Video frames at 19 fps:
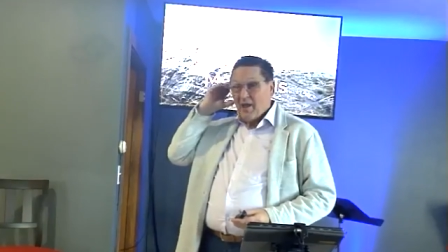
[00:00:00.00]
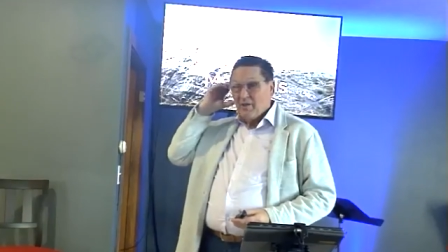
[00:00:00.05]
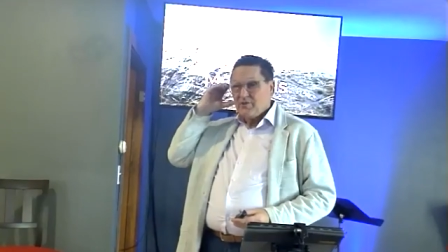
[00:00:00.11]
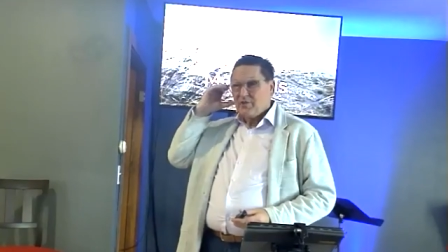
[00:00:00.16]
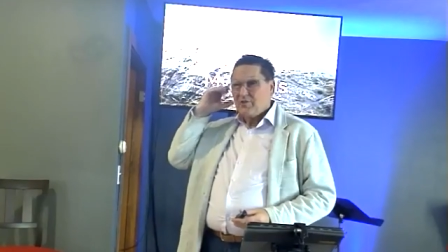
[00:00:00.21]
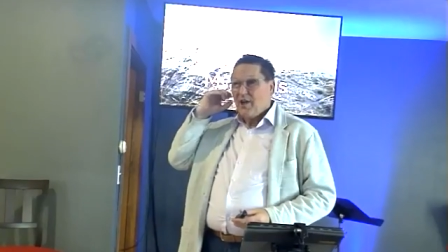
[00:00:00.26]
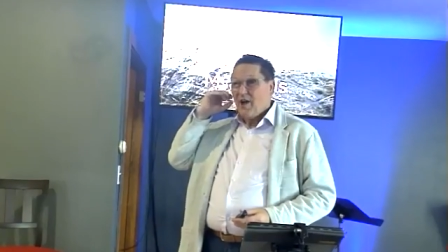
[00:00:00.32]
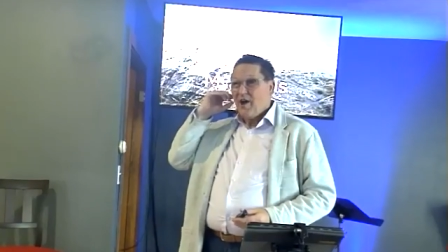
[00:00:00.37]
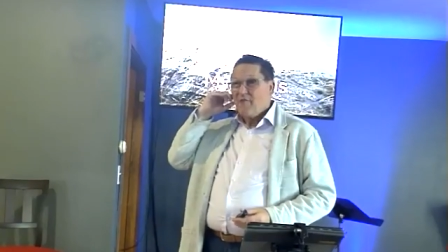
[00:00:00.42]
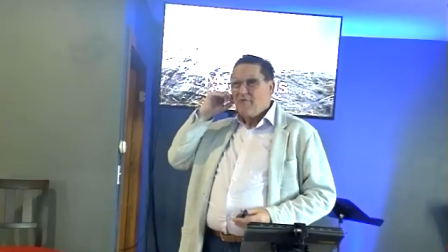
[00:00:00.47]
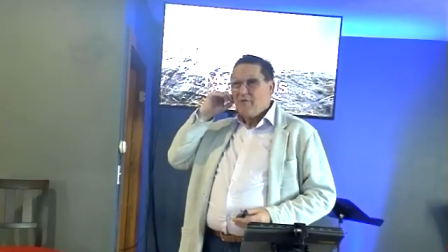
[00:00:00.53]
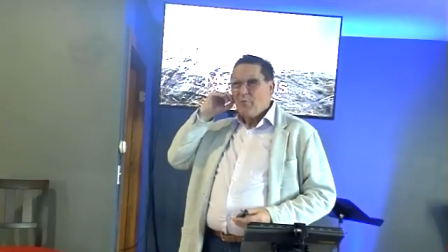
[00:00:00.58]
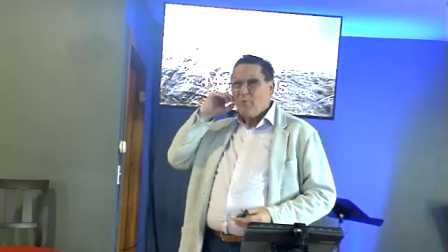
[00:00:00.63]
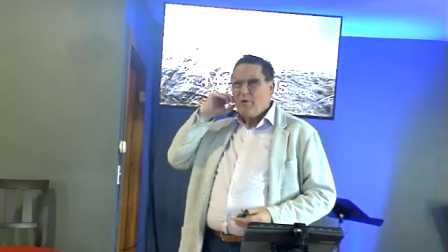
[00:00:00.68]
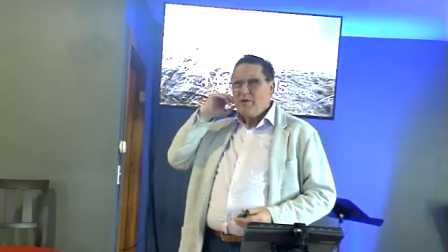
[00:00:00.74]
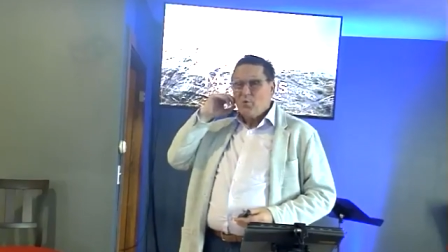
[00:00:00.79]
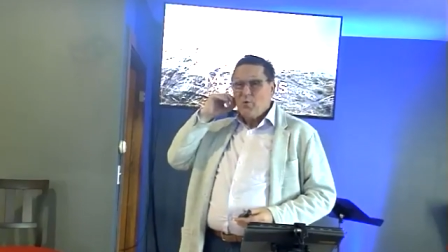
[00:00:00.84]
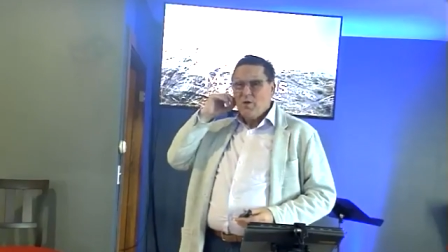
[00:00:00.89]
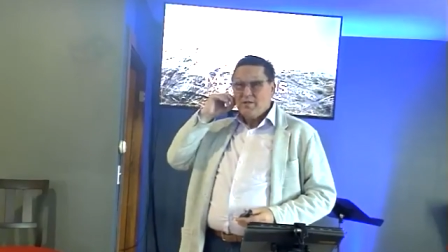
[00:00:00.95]
Self.
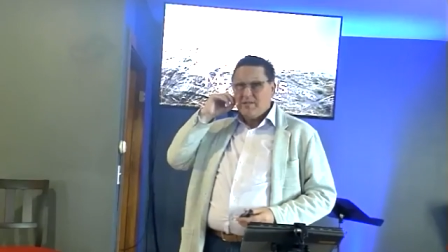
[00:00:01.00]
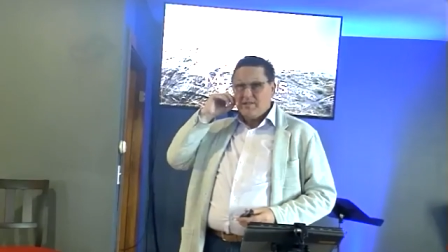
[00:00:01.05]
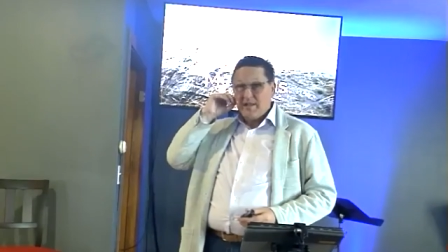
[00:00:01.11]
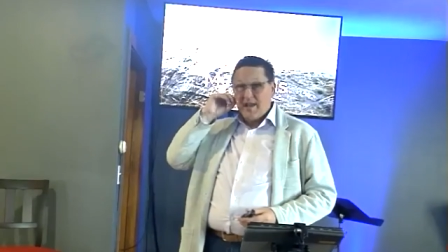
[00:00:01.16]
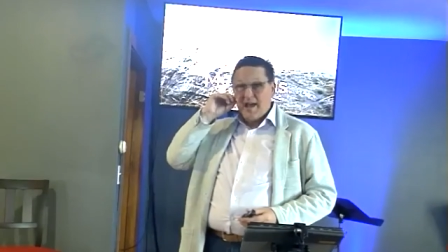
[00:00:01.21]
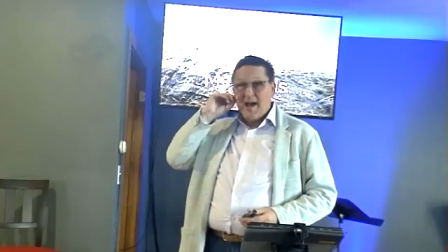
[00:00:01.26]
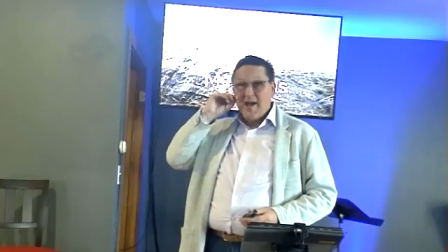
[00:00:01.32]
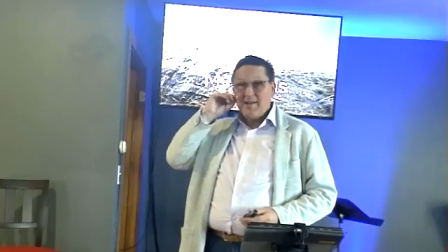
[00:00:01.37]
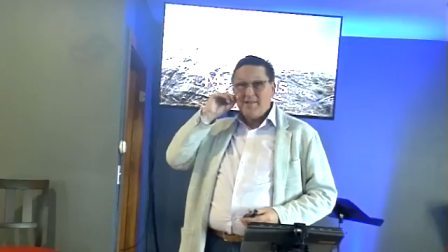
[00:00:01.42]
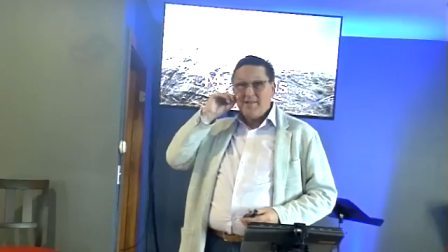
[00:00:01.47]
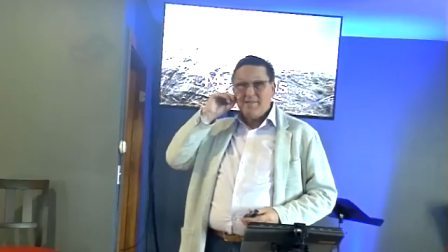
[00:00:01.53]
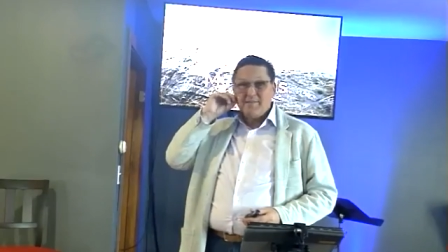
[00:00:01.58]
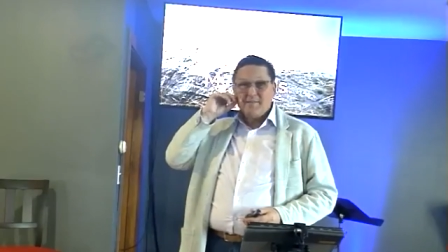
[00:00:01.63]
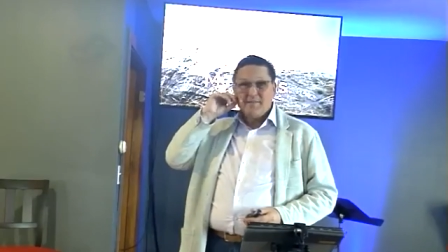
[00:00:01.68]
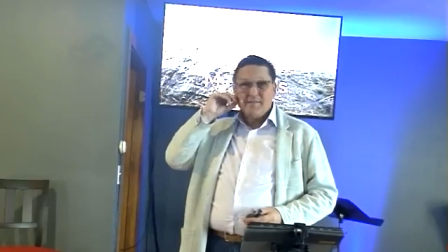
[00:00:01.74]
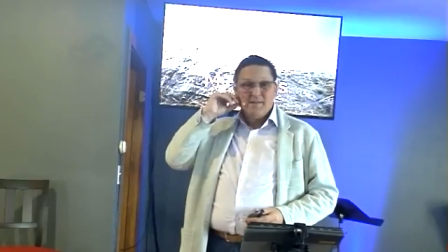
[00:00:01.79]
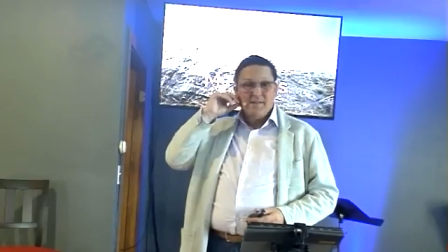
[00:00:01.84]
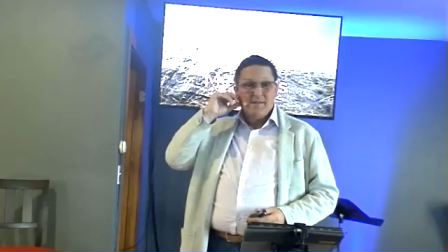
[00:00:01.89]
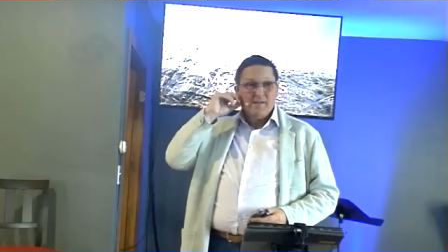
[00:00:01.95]
And we twist
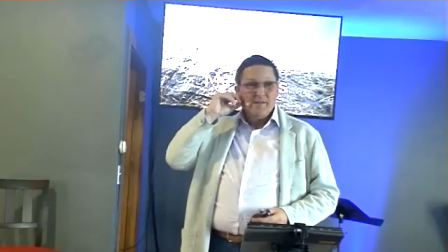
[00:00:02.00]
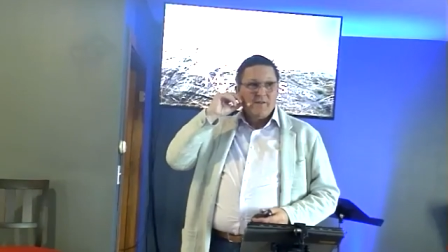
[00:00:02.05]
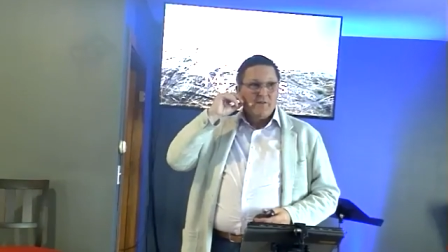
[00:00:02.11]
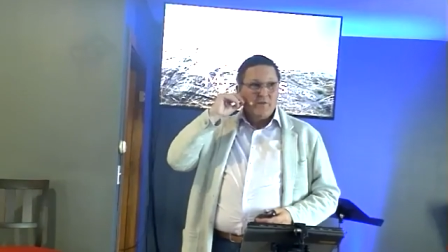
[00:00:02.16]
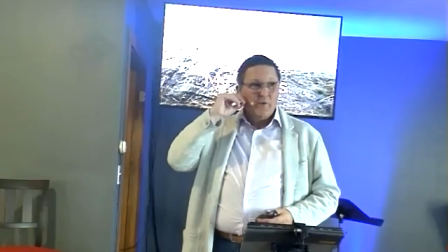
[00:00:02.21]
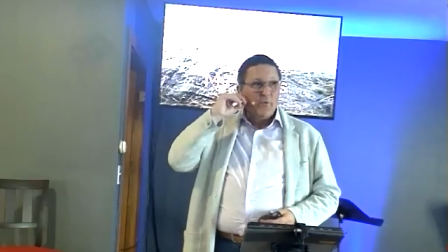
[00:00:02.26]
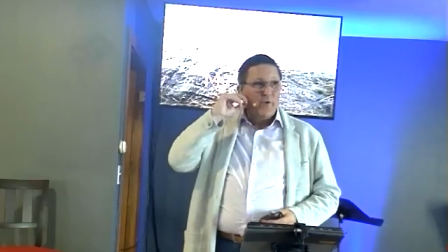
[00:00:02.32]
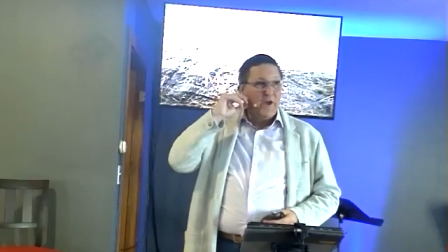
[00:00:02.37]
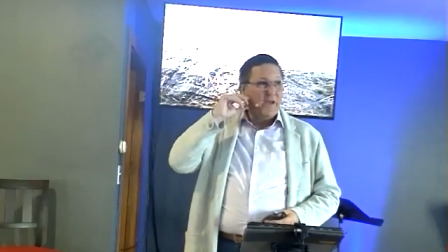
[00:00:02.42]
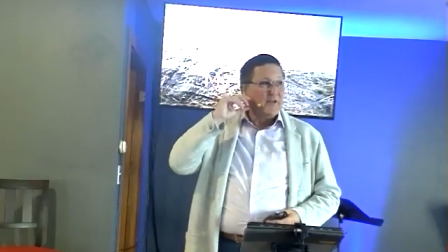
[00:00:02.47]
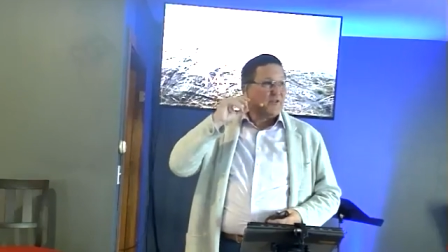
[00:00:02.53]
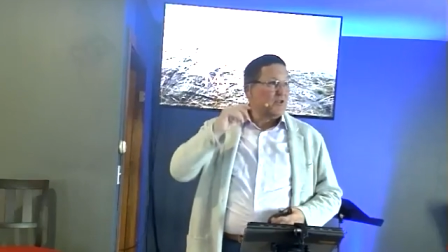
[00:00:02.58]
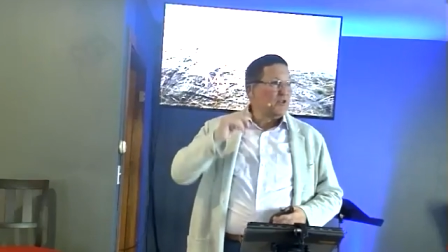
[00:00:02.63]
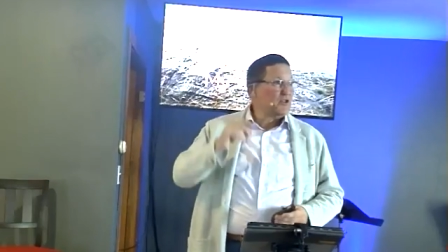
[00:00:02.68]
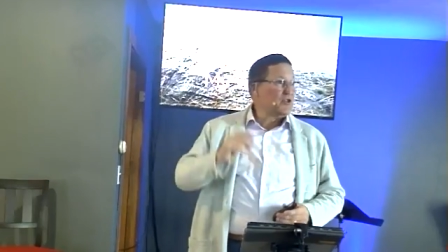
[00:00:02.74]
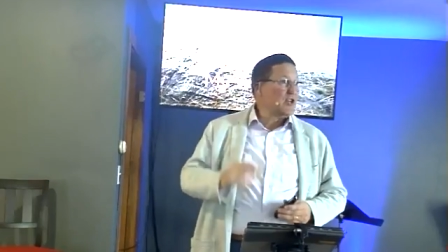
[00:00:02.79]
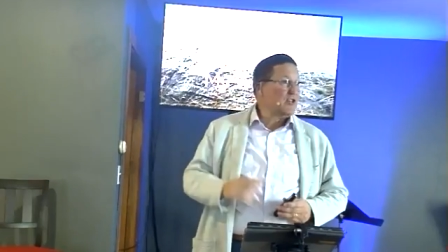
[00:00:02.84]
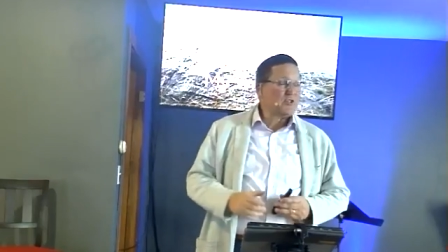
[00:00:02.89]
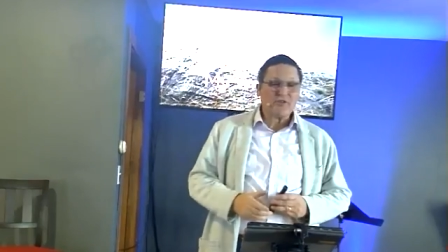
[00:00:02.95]
that. The
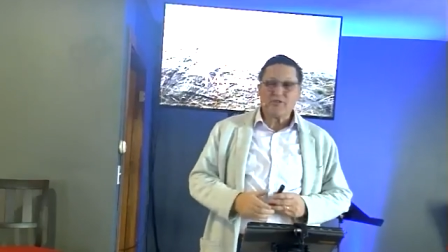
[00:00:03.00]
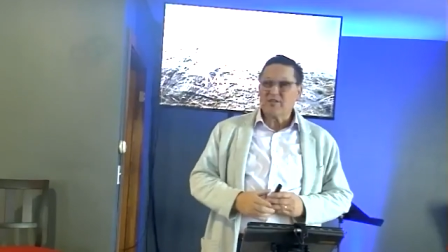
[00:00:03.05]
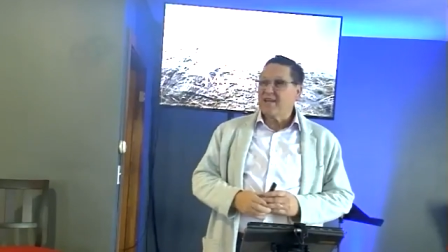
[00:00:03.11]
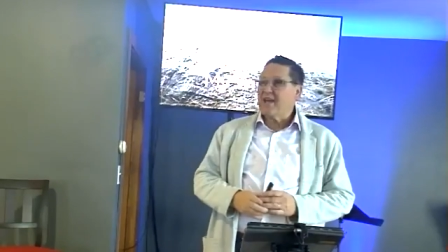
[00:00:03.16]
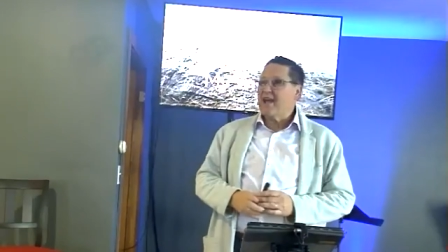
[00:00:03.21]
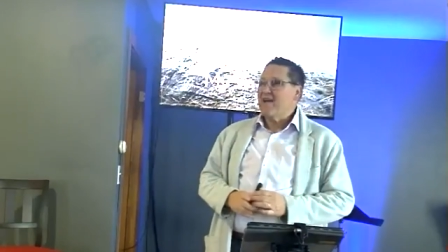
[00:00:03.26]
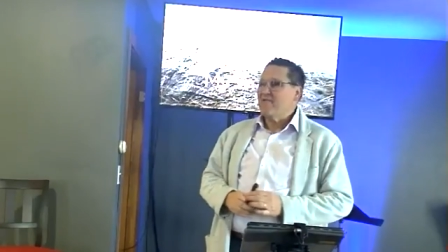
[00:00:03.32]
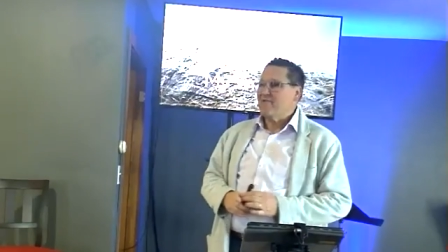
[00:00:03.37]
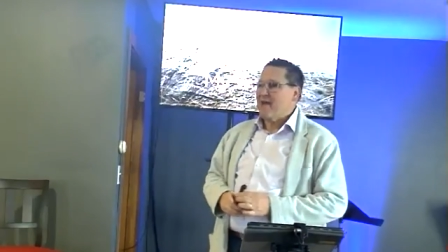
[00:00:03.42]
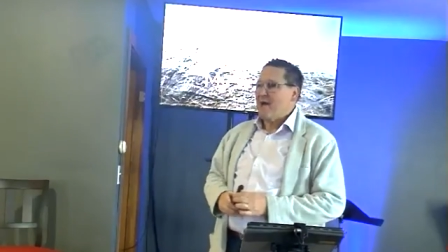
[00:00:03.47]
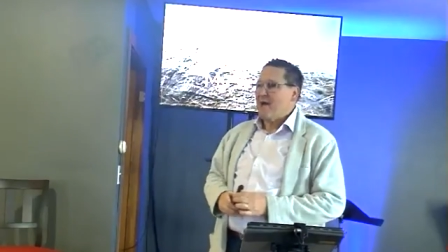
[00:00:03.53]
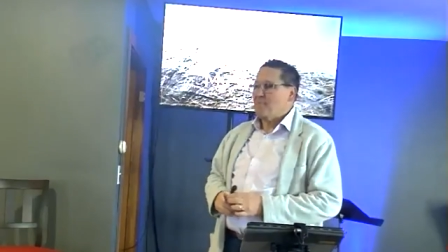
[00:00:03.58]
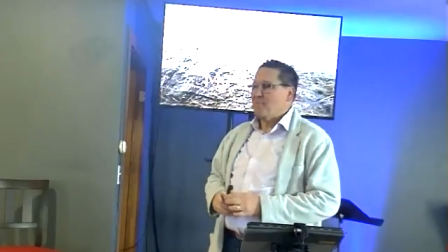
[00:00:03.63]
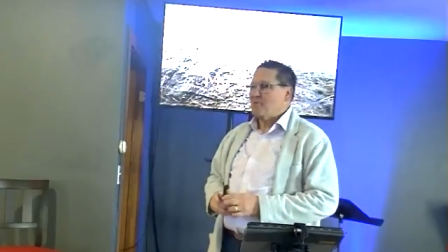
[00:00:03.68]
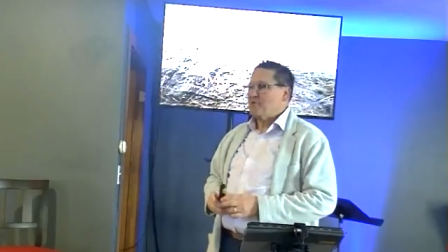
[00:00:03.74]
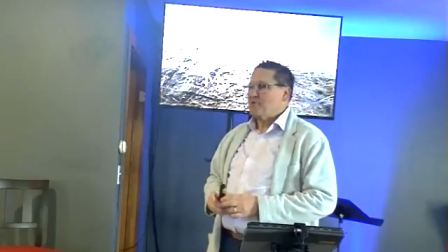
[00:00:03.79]
reason Jesus gave that